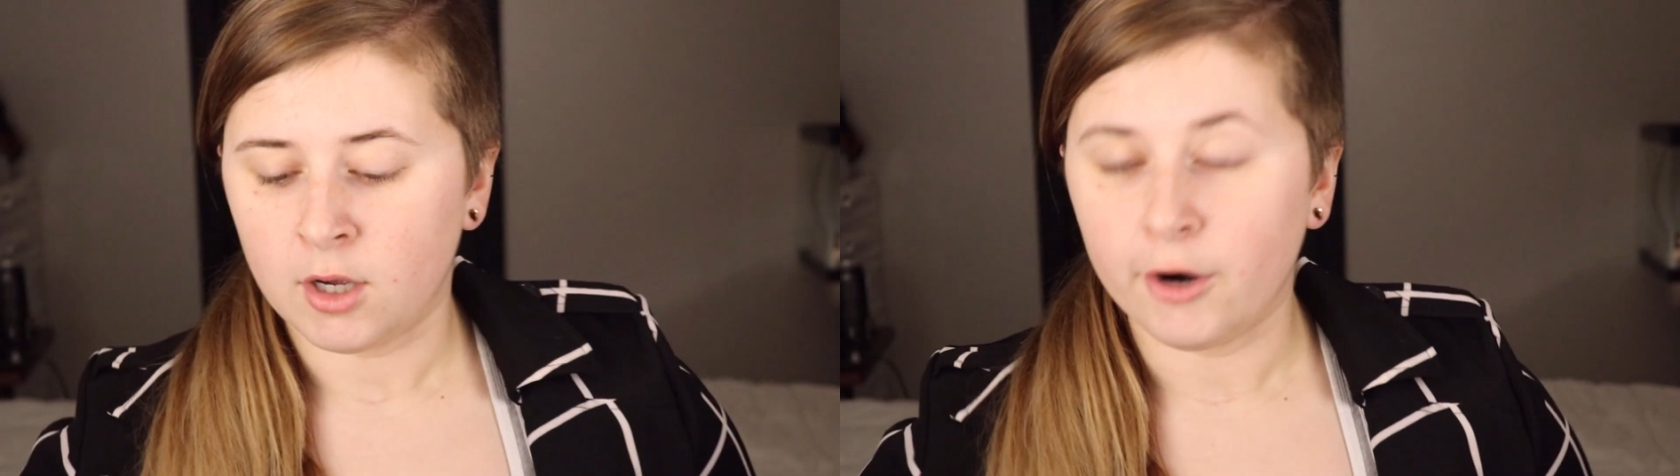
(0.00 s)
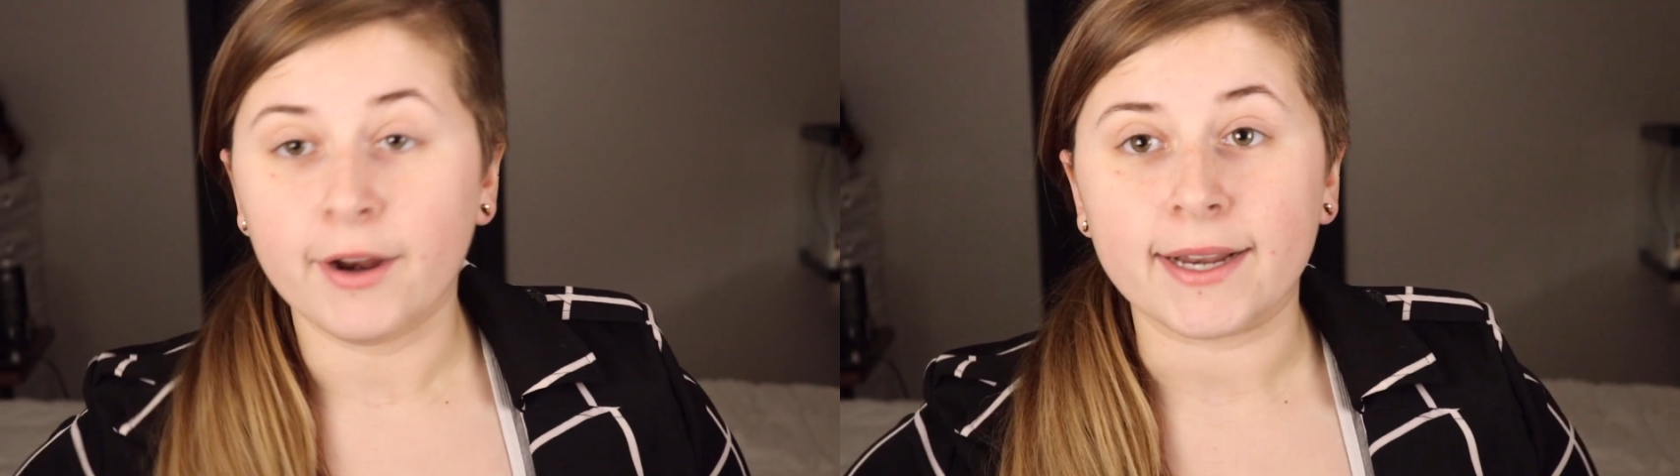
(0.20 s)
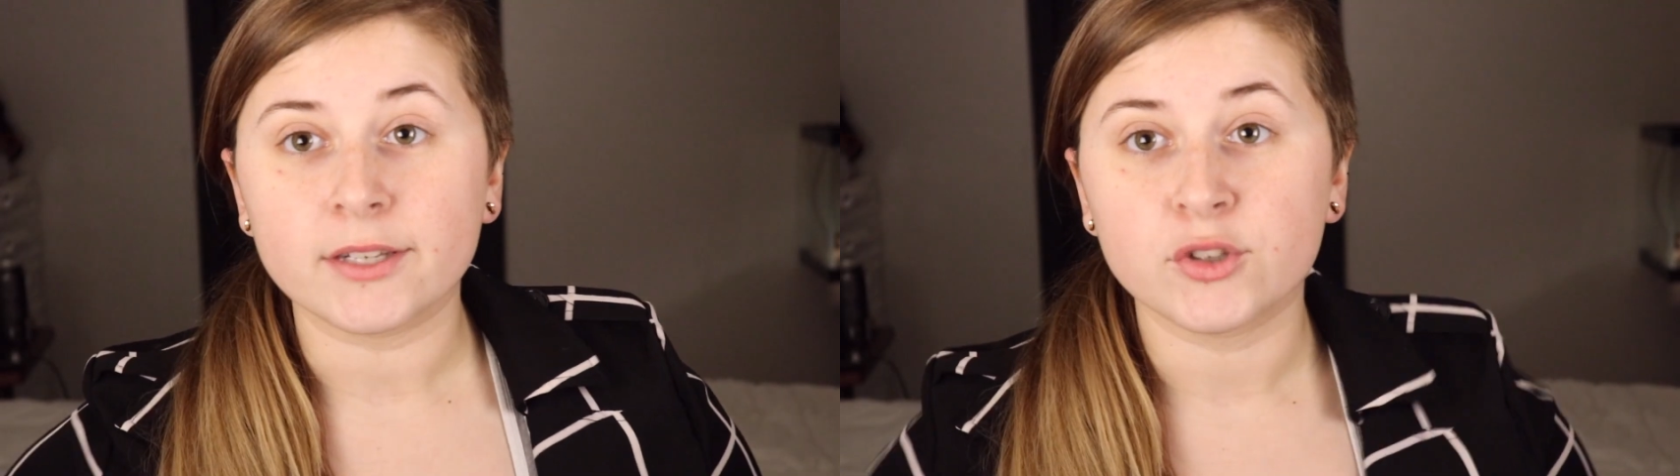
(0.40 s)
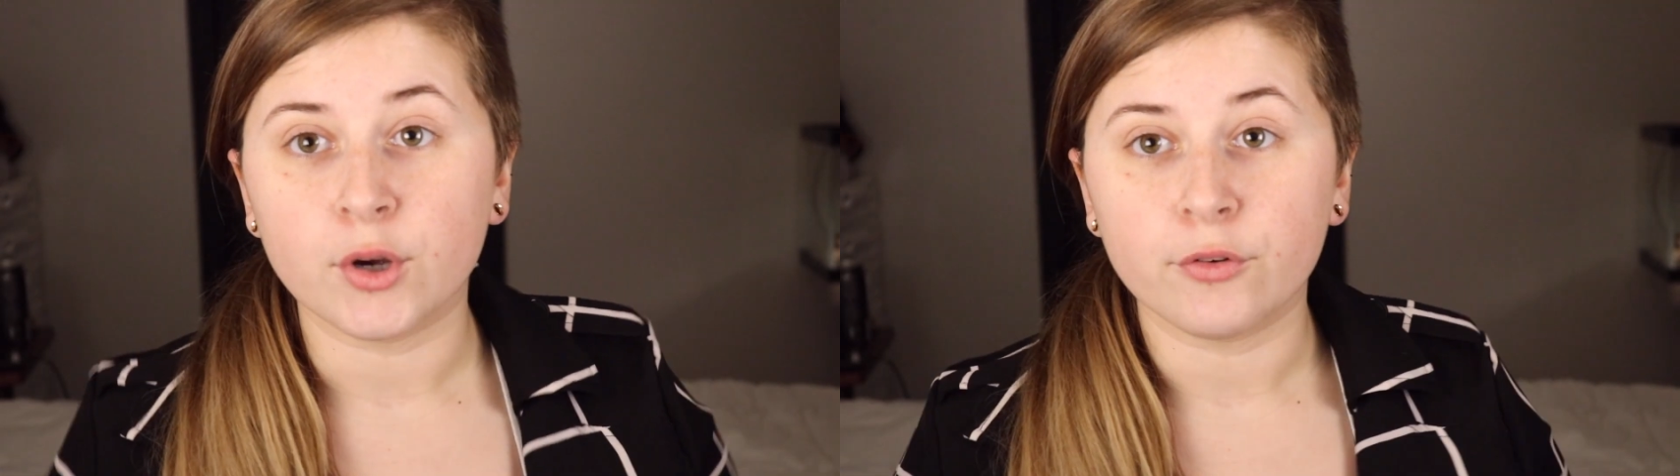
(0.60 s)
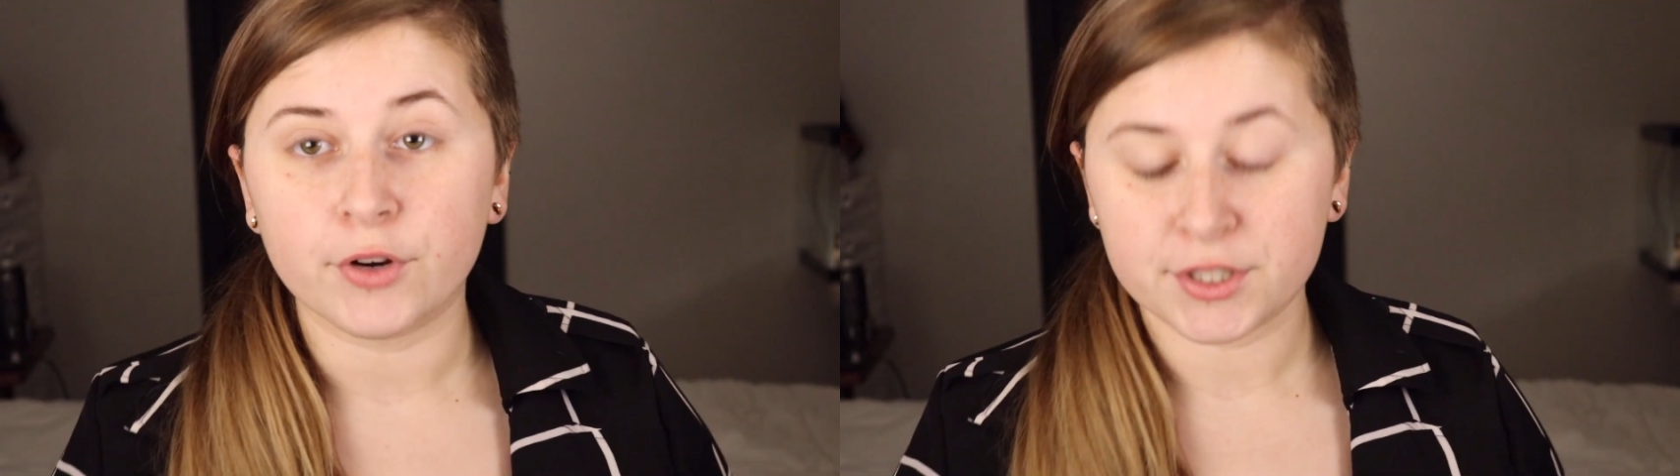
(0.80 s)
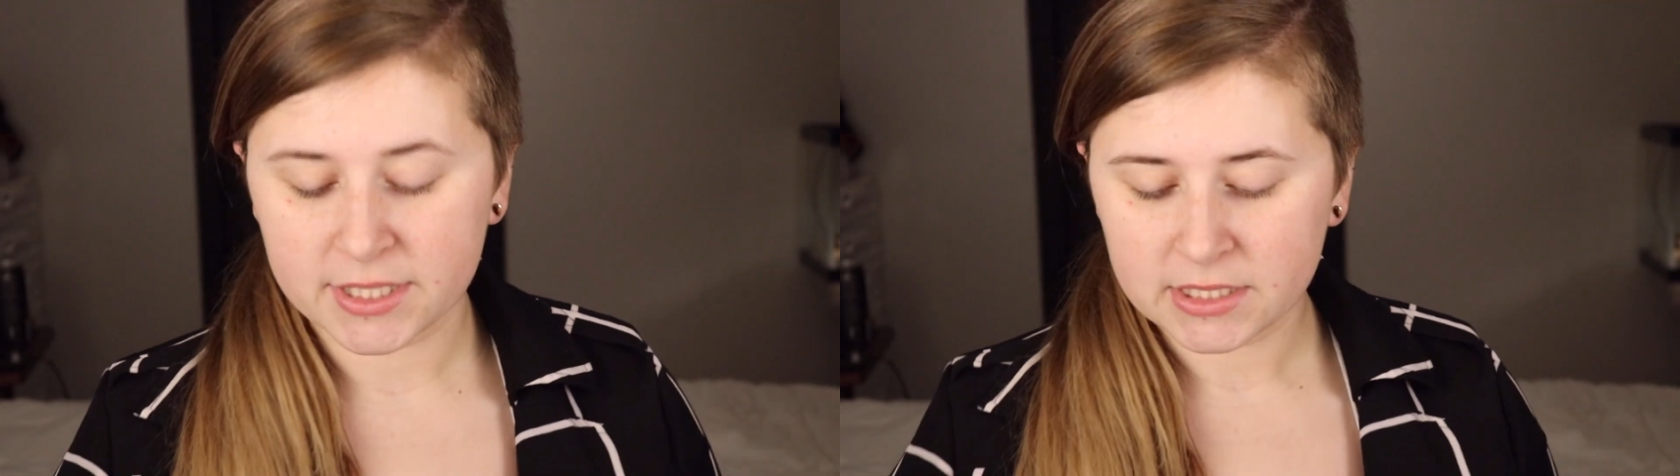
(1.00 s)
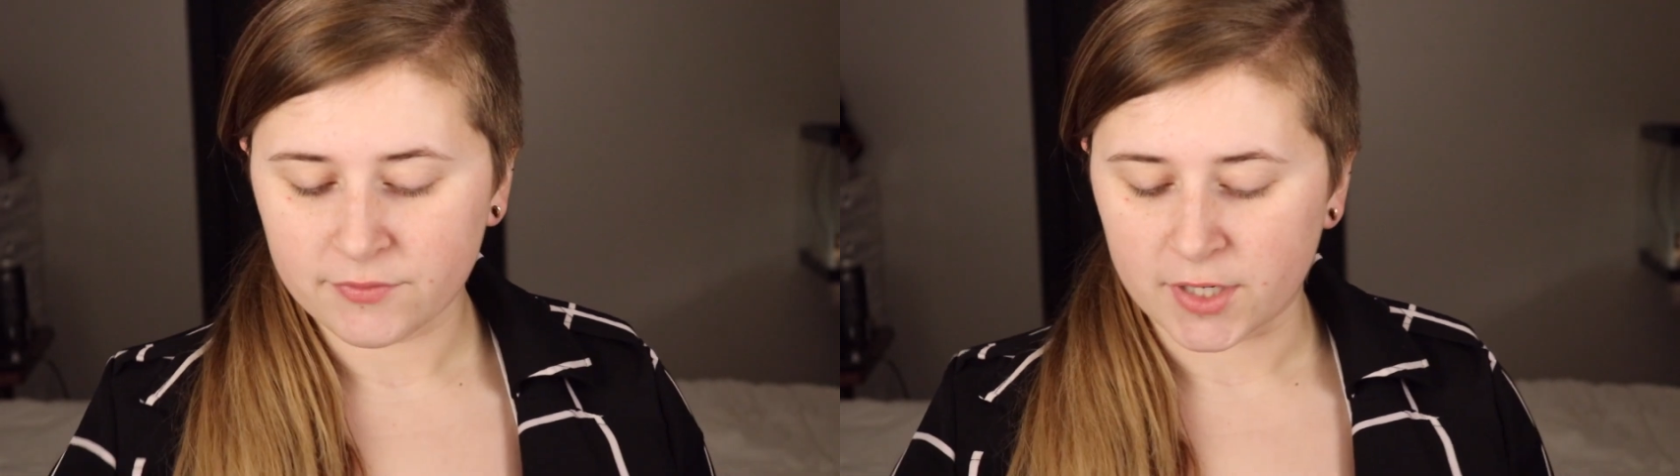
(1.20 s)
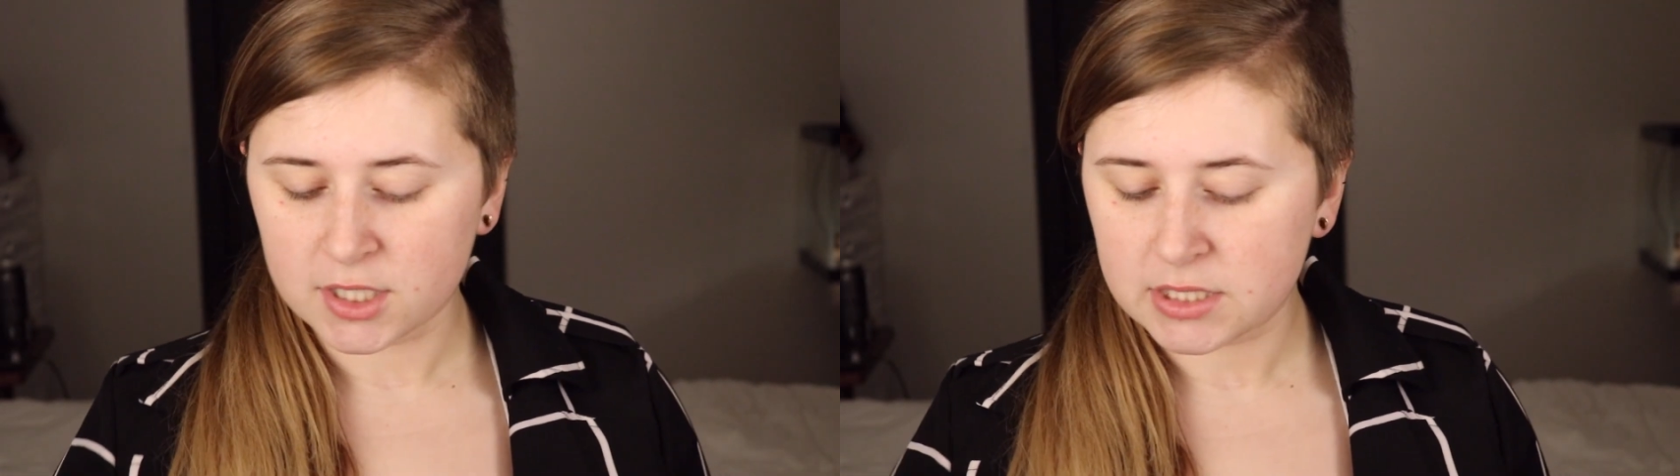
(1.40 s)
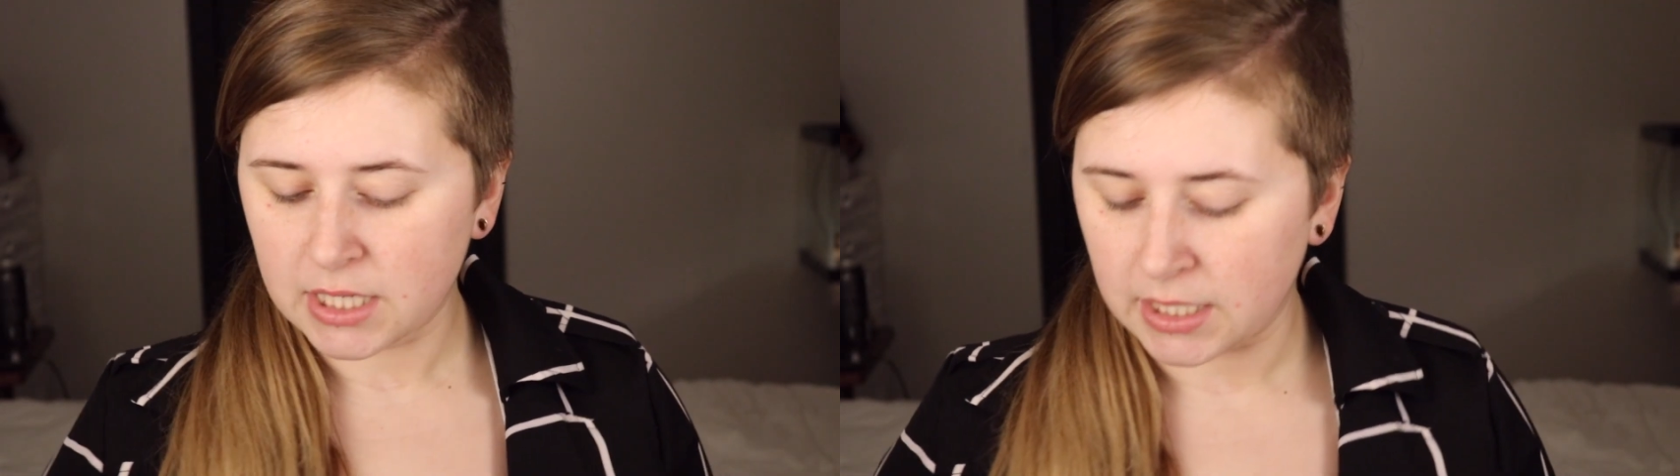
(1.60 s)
Alright, so first things first,